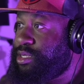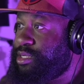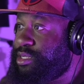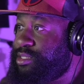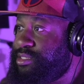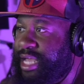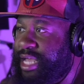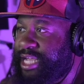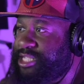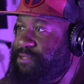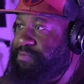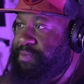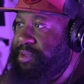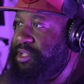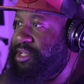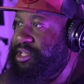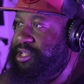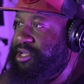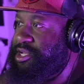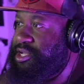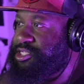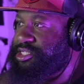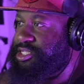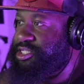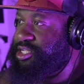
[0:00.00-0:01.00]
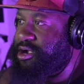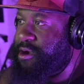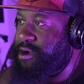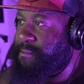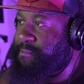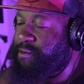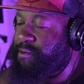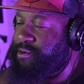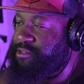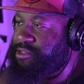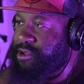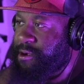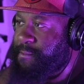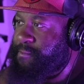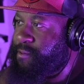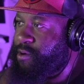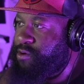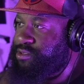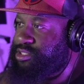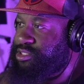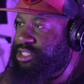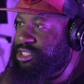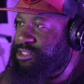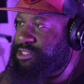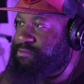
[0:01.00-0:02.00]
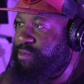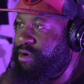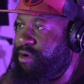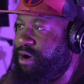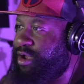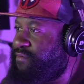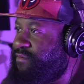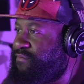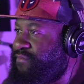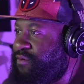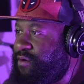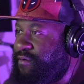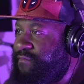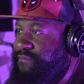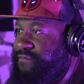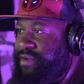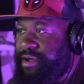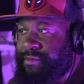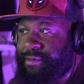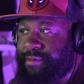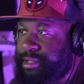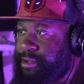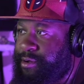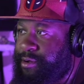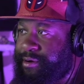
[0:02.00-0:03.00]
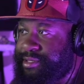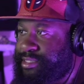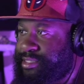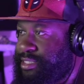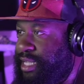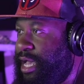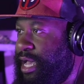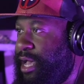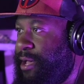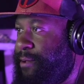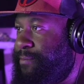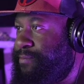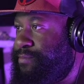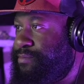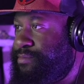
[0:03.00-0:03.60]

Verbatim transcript: that's been the their approach of this party for a very long time.